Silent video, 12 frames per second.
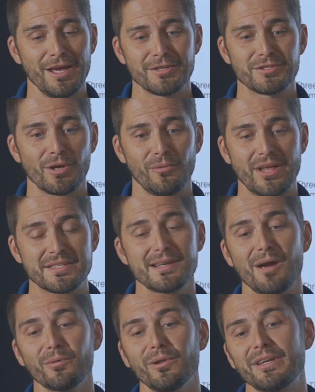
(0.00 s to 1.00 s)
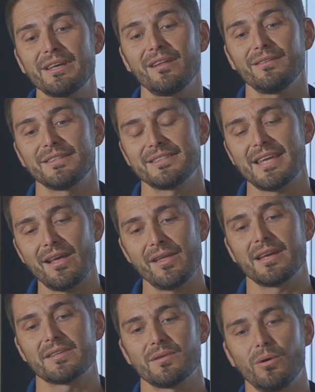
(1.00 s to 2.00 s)
So that's not really
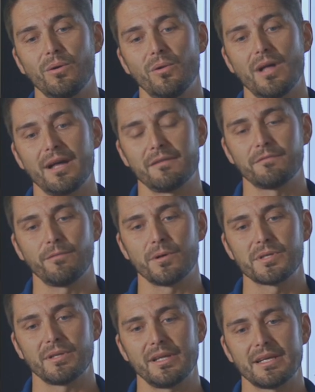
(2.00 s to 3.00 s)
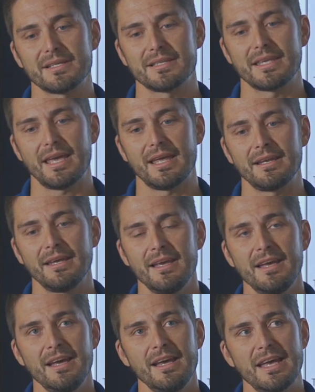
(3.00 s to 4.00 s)
telling us a whole lot, unfortunately, because again,
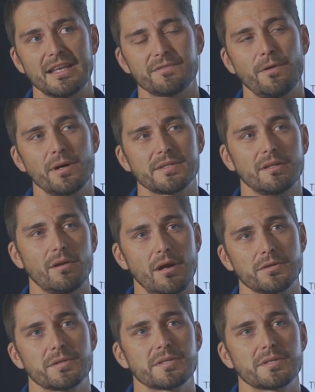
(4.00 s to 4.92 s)
as far as the larger